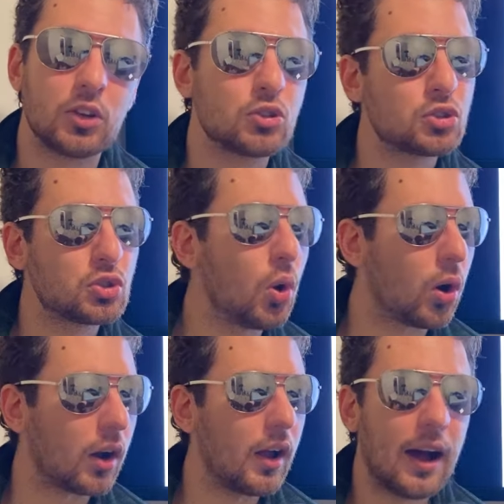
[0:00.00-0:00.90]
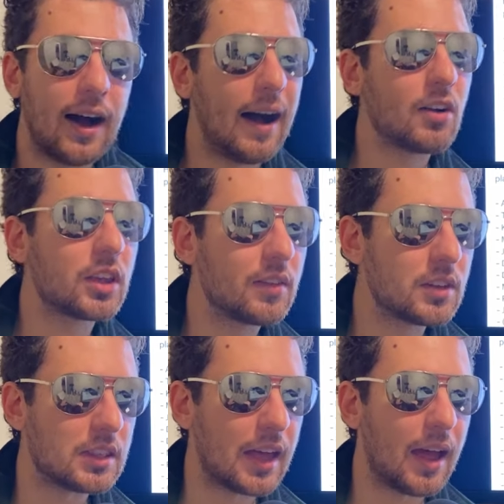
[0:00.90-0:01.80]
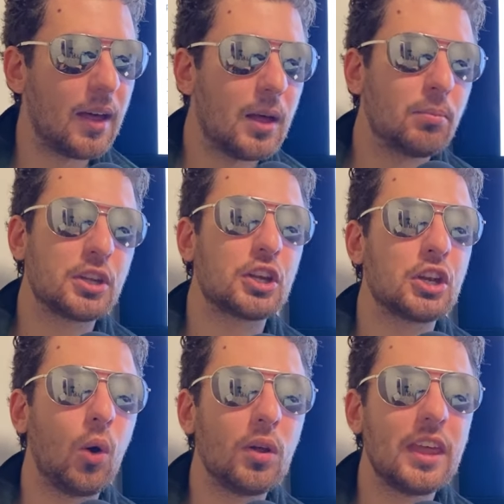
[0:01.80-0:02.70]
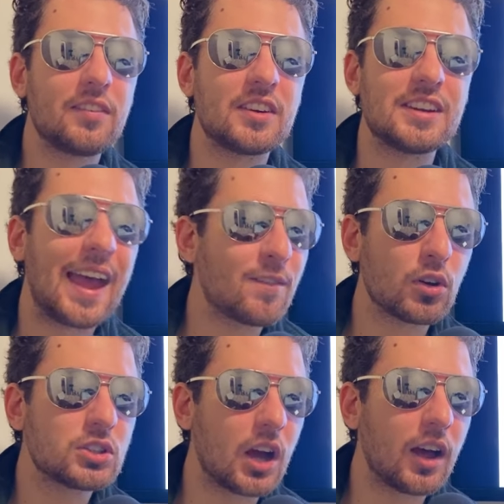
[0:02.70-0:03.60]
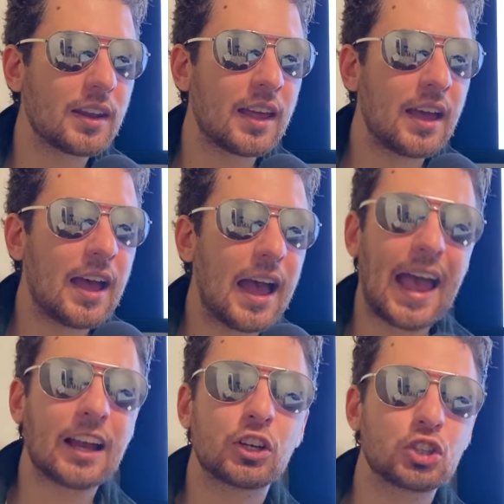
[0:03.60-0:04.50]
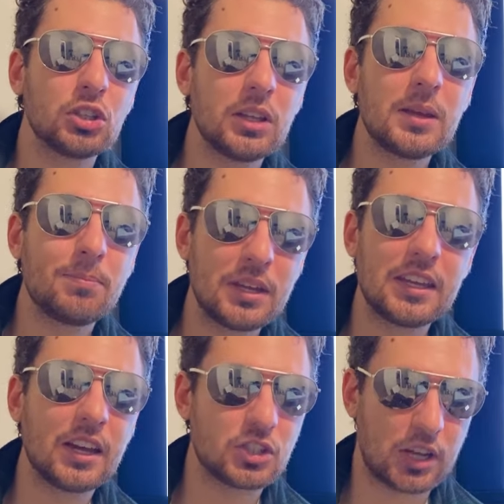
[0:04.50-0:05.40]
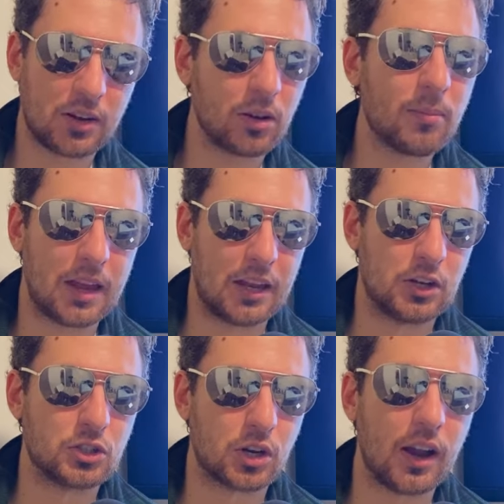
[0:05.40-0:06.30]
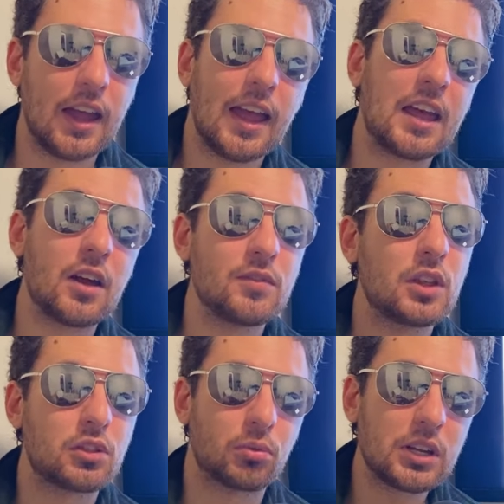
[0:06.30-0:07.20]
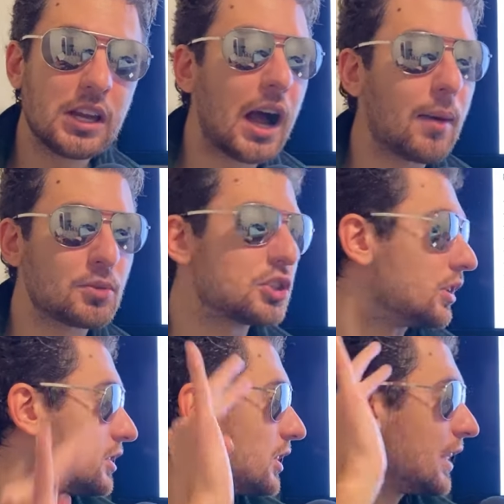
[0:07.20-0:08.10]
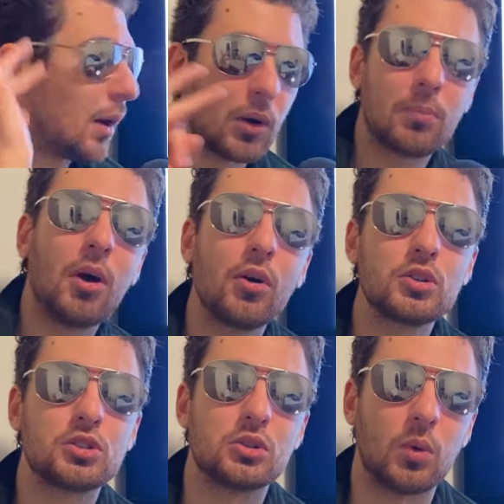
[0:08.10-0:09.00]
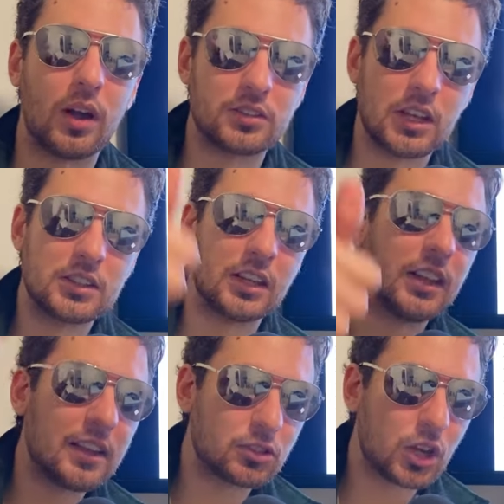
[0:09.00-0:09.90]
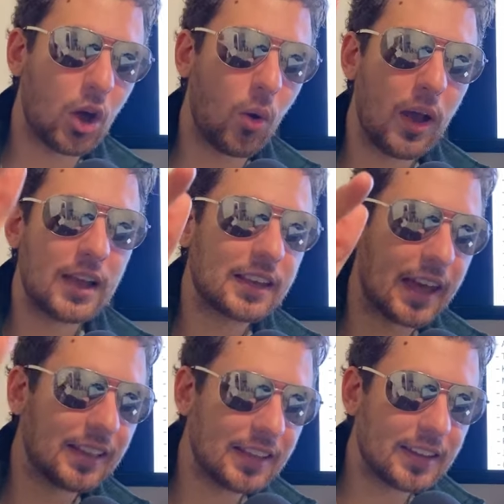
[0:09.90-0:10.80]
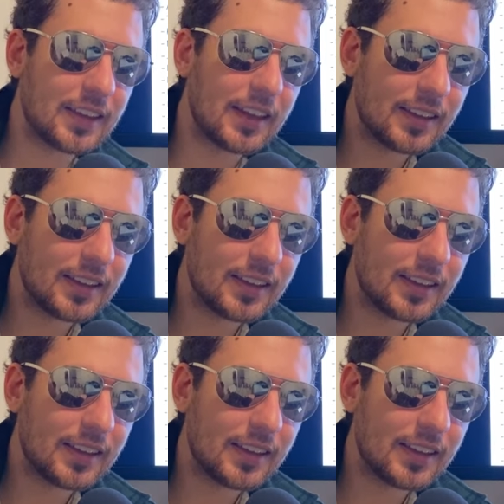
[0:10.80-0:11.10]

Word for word: Sure, I'll give you that. But you know what they've never done? Actually, be a general manager. And of the three options that were posed to us Telesco, Kelly,